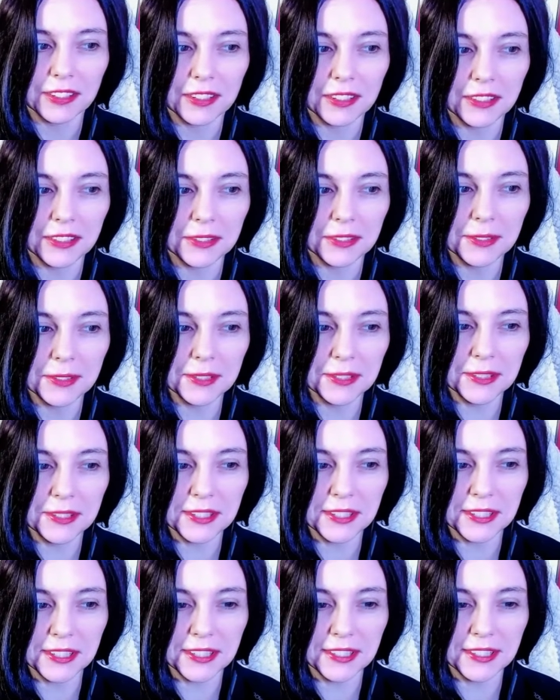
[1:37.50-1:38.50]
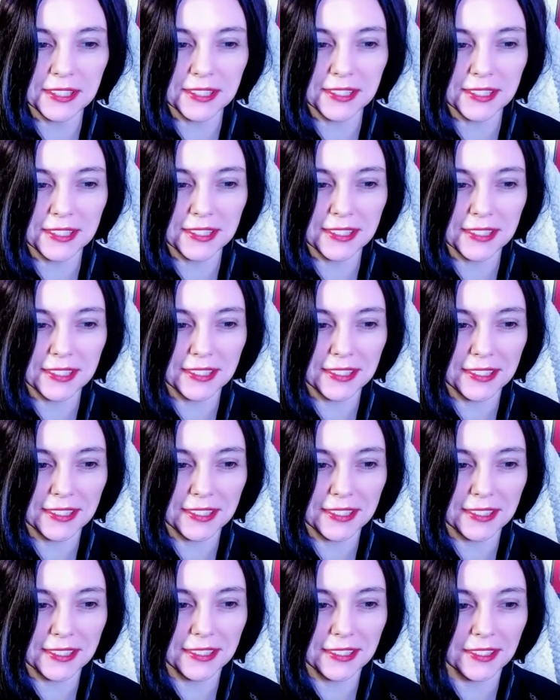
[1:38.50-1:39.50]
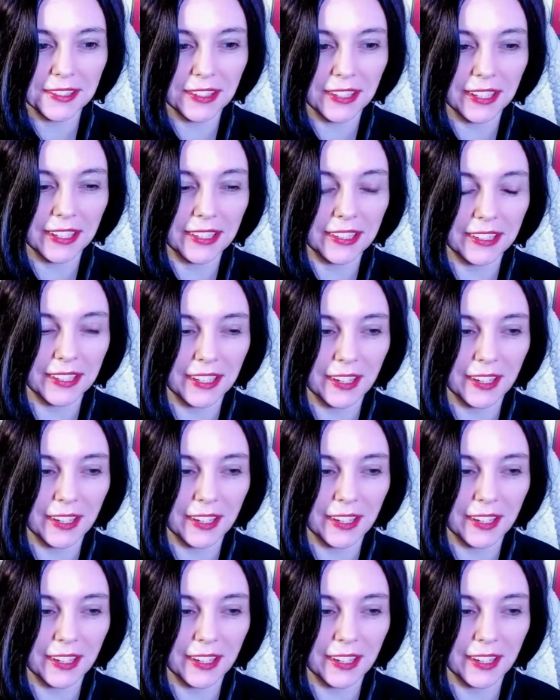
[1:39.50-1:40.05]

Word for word: Ooh, look at it.